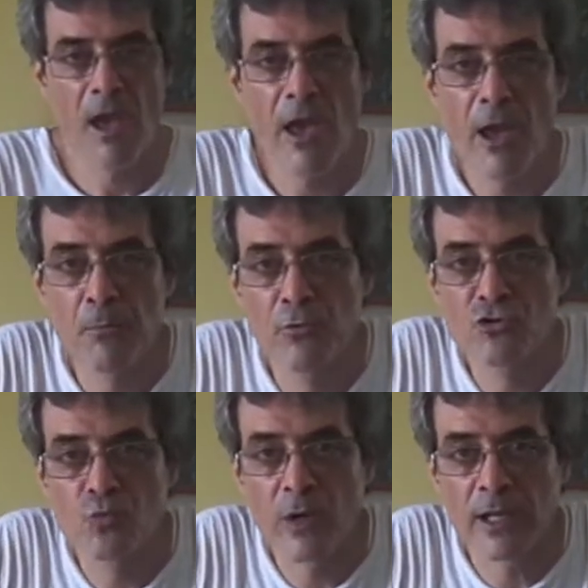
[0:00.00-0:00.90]
and
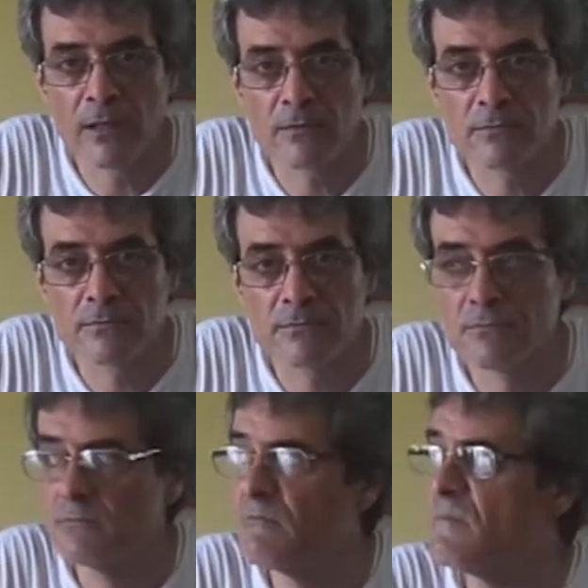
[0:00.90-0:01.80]
Bruce Wayne.
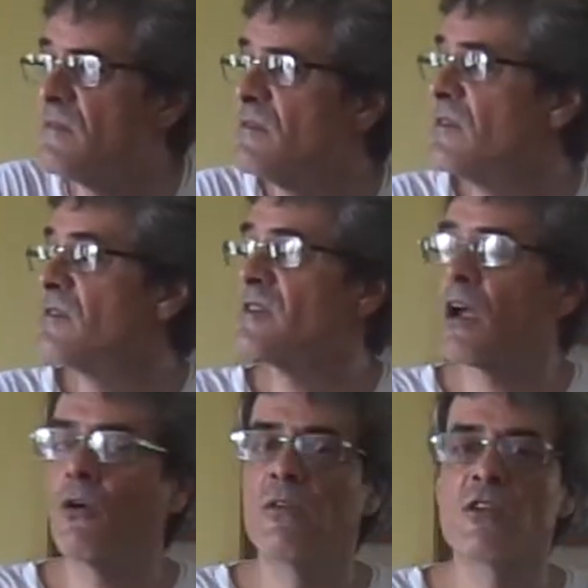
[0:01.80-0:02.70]
There's a
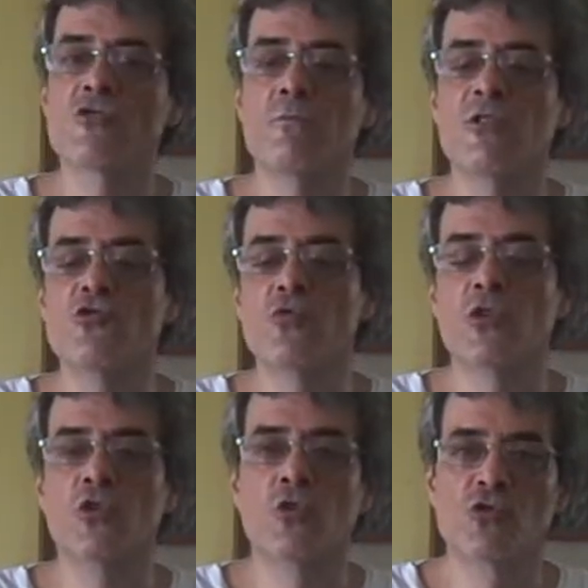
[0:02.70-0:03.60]
connection
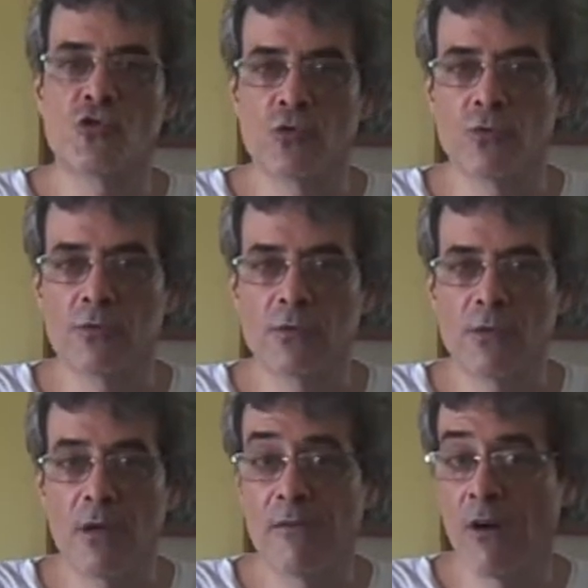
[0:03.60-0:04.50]
between those two.
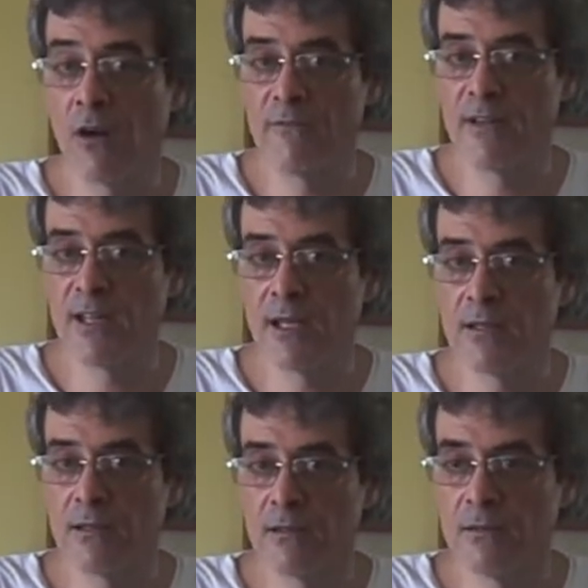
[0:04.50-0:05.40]
And Harvey
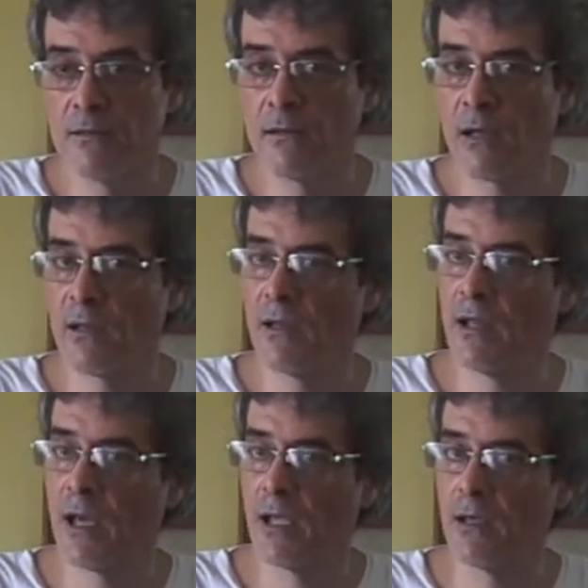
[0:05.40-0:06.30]
Dent kind of
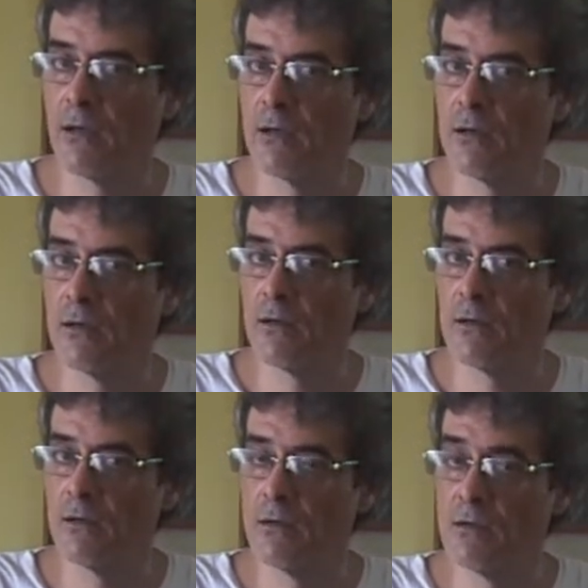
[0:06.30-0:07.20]
like,
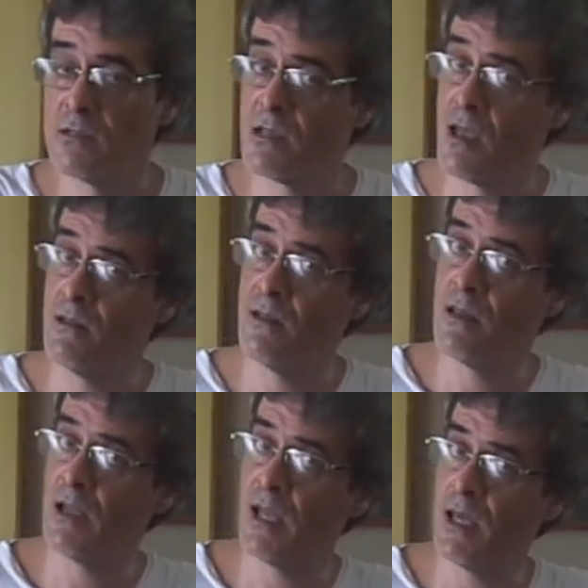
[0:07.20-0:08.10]
say
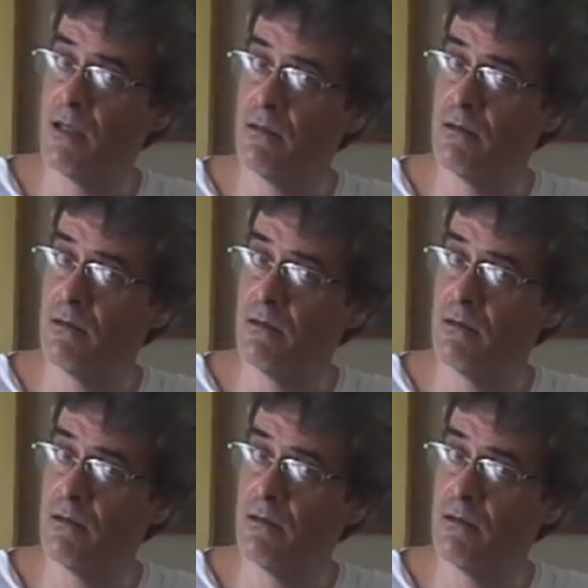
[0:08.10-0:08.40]
that again?